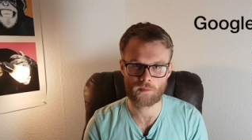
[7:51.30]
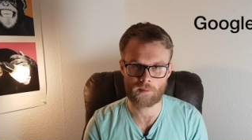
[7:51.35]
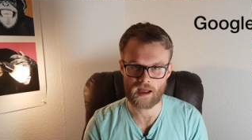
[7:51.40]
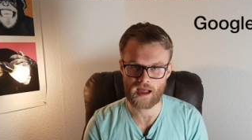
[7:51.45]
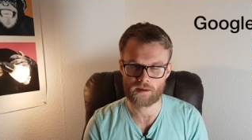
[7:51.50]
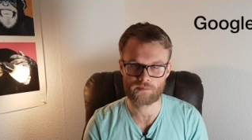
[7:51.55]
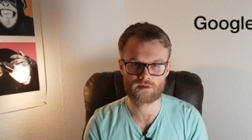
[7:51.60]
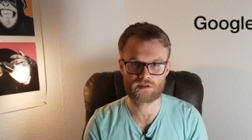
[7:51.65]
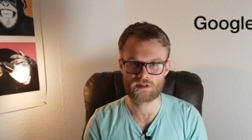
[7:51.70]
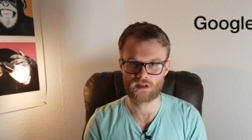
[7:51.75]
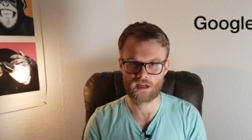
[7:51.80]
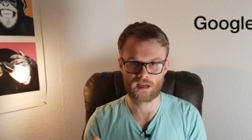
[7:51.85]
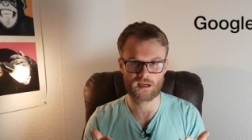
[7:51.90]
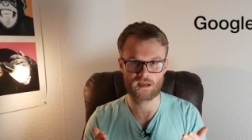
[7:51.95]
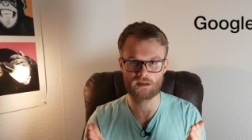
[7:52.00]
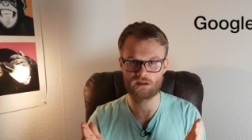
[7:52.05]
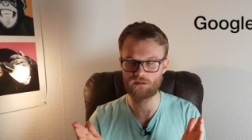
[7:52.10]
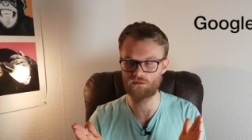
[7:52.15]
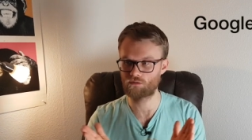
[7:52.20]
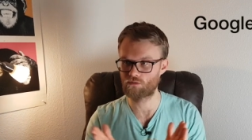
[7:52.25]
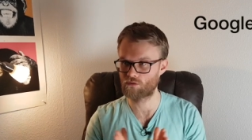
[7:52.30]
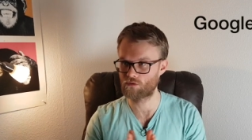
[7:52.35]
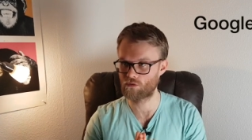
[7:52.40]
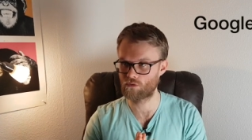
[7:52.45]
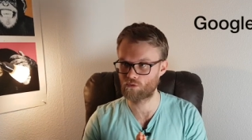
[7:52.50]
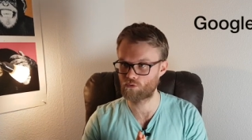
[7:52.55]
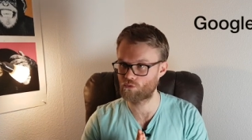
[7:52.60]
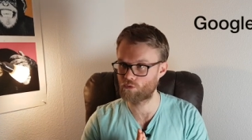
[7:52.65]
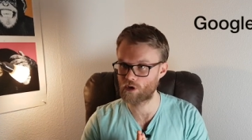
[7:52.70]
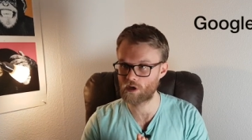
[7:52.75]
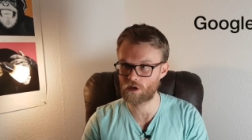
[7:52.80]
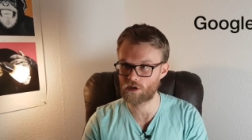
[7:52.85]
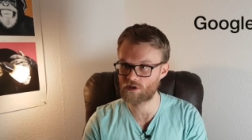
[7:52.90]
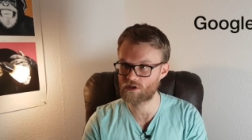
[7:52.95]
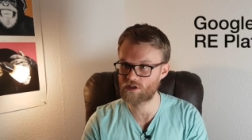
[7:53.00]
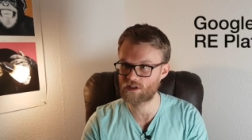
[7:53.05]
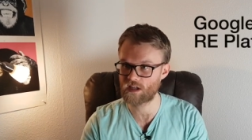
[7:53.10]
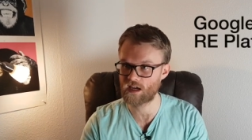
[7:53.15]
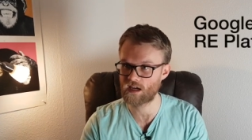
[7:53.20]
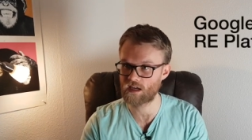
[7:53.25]
Maps, a real
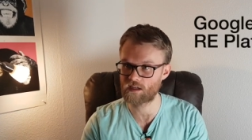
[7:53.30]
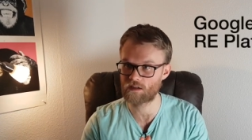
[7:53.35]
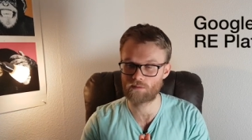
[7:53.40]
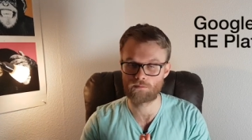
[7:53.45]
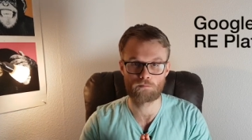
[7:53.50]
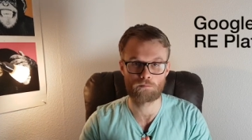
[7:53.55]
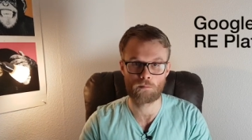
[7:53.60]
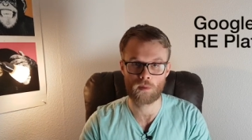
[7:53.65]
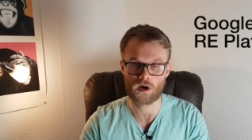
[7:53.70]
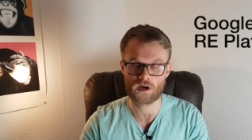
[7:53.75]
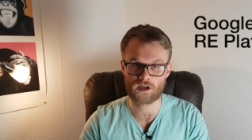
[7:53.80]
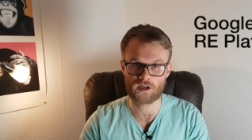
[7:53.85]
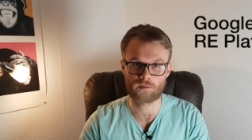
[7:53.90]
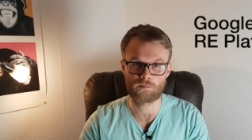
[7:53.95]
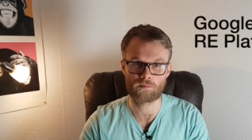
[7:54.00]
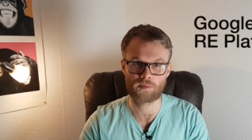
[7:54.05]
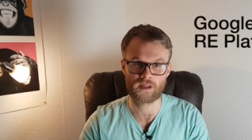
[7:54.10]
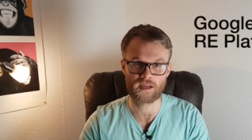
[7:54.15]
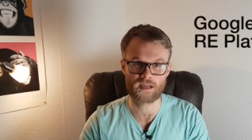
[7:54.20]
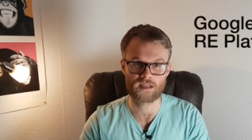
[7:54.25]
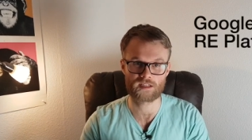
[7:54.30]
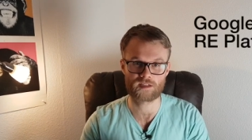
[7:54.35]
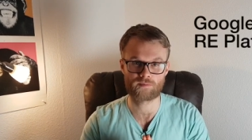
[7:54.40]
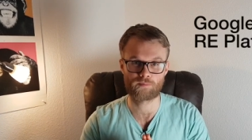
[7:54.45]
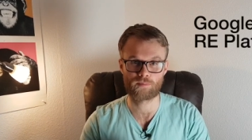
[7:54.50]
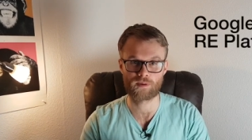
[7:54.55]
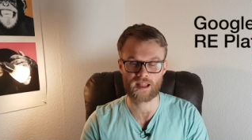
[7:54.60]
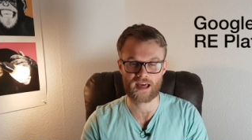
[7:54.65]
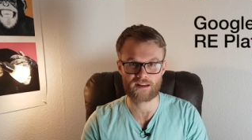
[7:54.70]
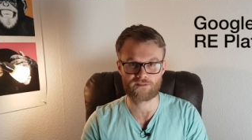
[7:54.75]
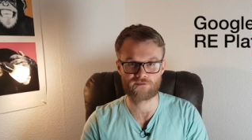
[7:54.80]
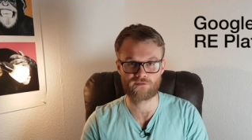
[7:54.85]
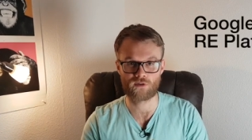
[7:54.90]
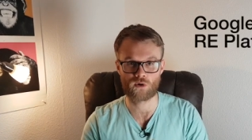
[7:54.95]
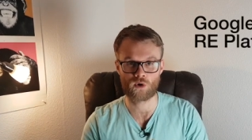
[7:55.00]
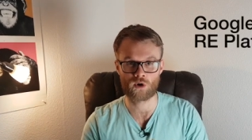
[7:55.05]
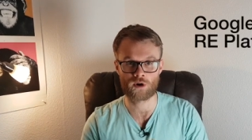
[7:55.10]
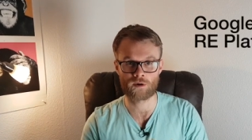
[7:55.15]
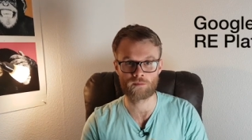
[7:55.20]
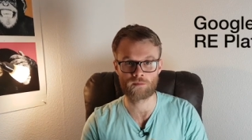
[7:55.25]
estate marketplace
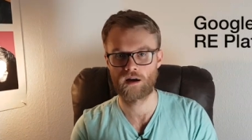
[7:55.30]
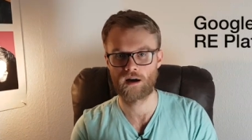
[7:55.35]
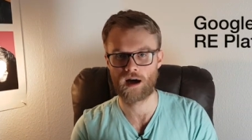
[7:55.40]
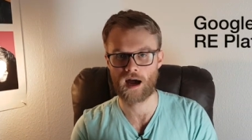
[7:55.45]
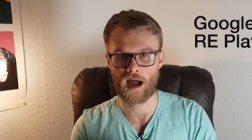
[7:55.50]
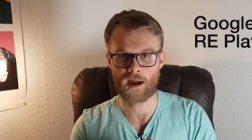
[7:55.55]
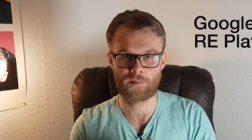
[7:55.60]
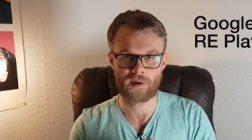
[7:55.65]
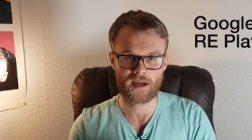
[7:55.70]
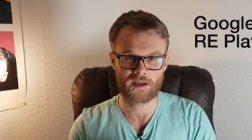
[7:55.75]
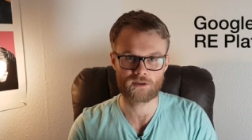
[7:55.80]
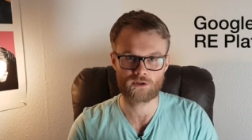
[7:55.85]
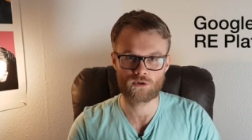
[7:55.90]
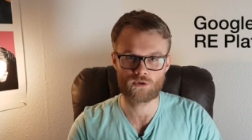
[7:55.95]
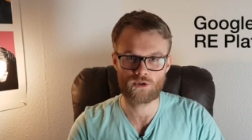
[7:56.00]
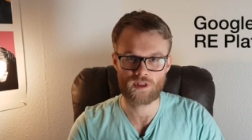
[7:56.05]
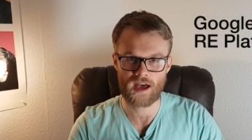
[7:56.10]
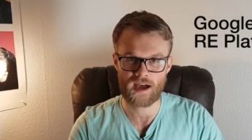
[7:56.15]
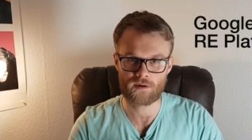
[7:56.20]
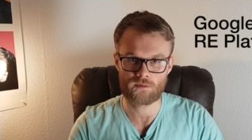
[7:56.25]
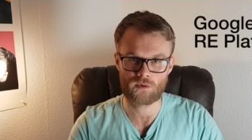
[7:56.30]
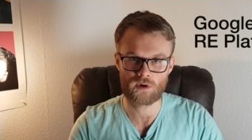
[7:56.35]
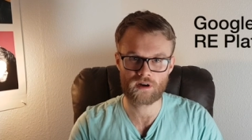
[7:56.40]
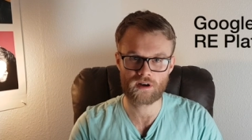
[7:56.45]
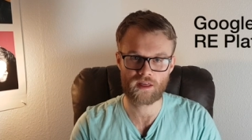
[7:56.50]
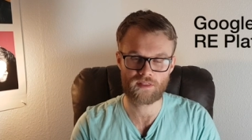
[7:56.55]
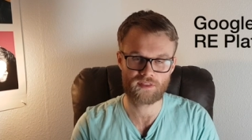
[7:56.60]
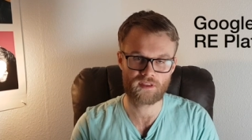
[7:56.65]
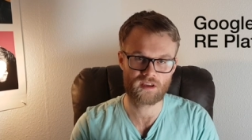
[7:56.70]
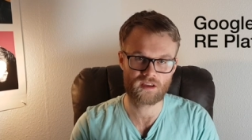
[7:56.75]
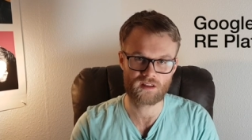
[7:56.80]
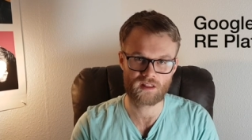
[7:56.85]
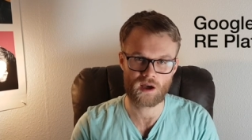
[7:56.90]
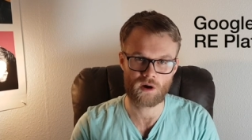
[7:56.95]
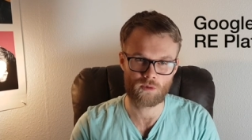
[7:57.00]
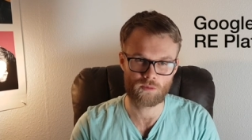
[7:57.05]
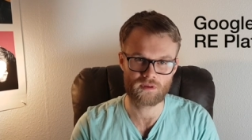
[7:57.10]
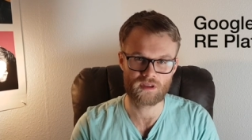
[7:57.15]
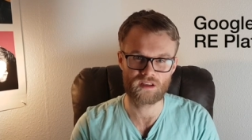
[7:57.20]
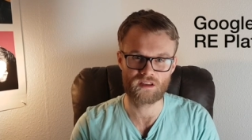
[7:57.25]
platform. I might do that one. I think that
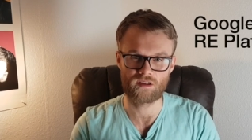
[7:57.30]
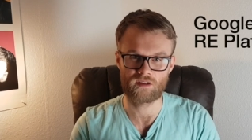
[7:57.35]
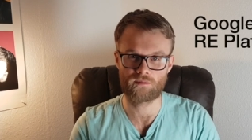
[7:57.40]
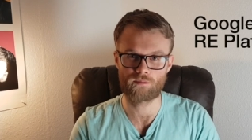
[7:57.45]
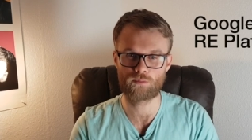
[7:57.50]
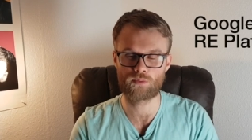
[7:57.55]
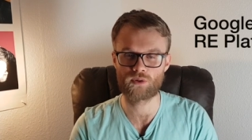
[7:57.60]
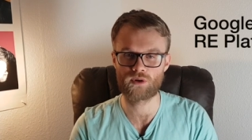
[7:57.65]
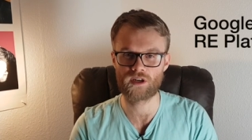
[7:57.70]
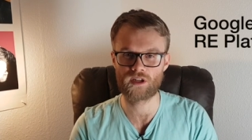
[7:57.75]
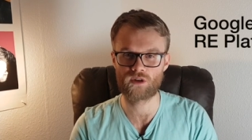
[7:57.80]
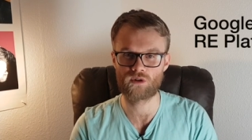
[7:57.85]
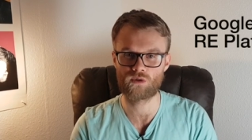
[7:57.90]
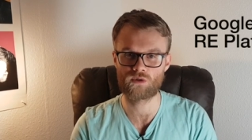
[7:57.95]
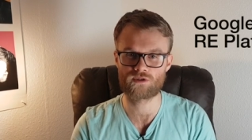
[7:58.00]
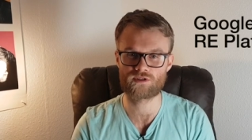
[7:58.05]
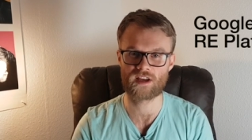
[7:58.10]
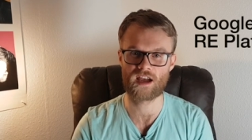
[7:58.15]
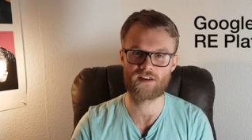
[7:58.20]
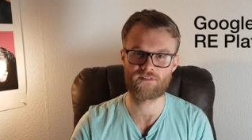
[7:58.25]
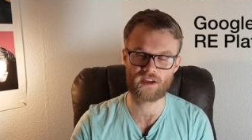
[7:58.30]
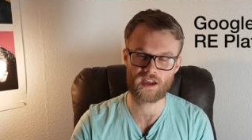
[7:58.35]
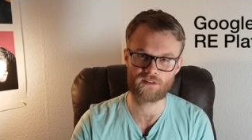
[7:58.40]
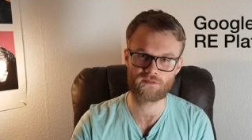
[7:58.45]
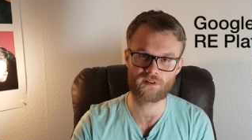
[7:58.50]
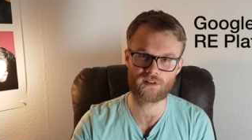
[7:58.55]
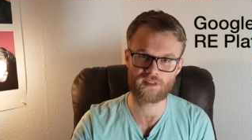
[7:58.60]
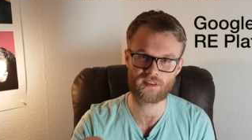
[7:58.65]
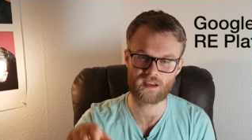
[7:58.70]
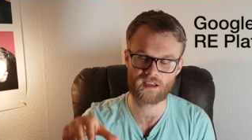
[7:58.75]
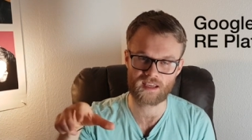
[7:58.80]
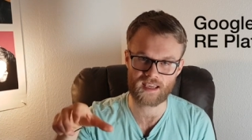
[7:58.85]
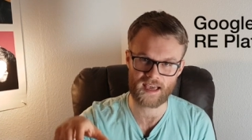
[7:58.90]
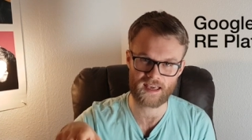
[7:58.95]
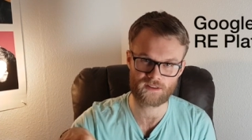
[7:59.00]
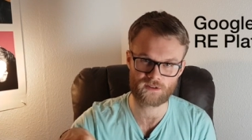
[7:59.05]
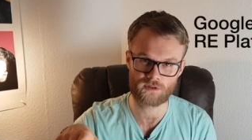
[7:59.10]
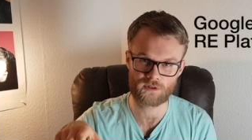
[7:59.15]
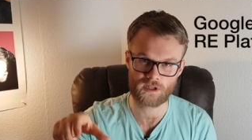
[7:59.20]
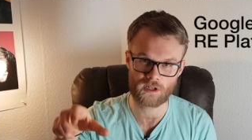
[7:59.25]
would be pretty cool to have everything
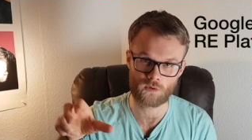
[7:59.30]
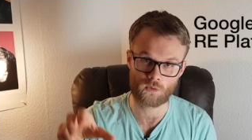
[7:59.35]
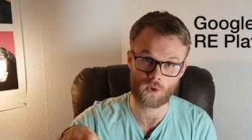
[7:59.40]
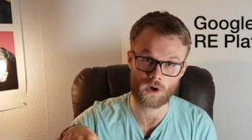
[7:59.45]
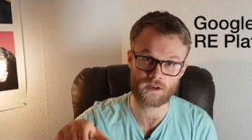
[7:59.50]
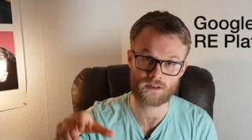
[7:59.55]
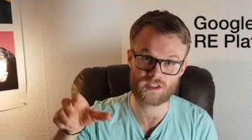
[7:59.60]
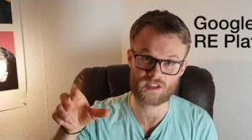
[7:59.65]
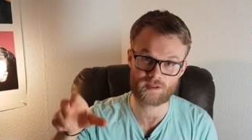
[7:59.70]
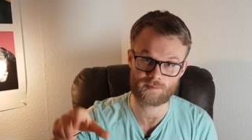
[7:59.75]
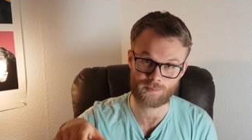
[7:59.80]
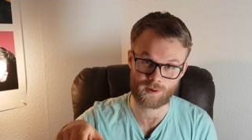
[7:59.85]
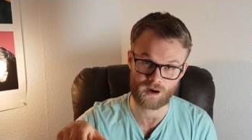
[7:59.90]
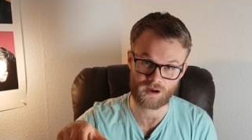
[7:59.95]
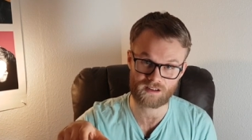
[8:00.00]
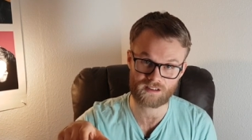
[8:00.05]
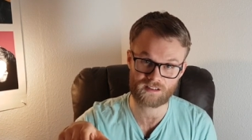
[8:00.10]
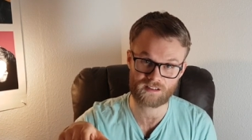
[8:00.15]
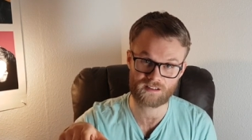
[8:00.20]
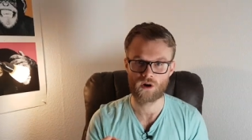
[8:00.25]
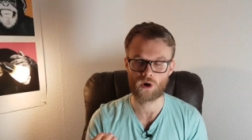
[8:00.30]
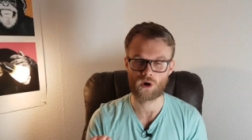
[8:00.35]
gathered in one spot.